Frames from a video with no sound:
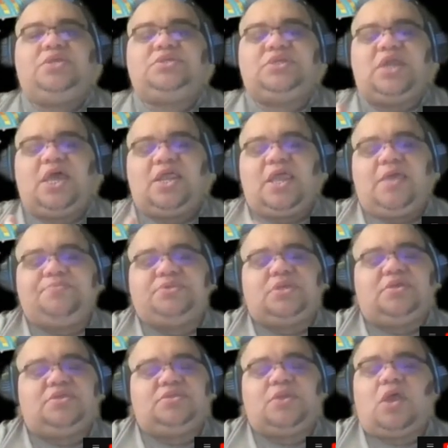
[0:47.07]
It's not
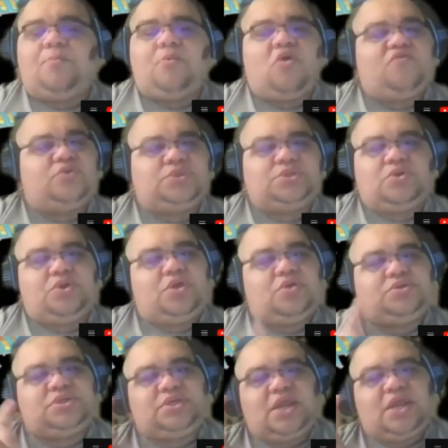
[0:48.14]
Marvel
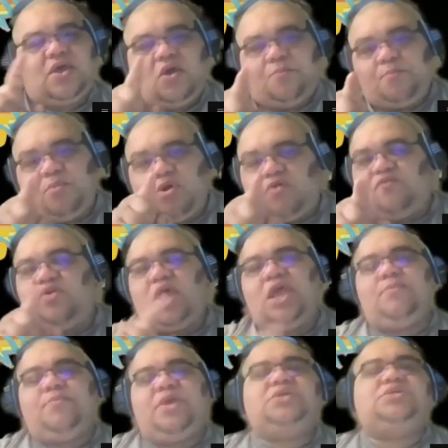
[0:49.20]
Studios, it's not Marvel
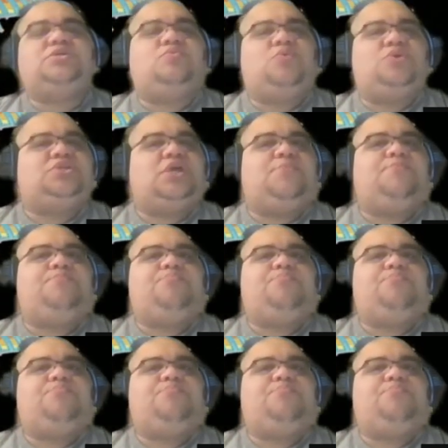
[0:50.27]
Animation, which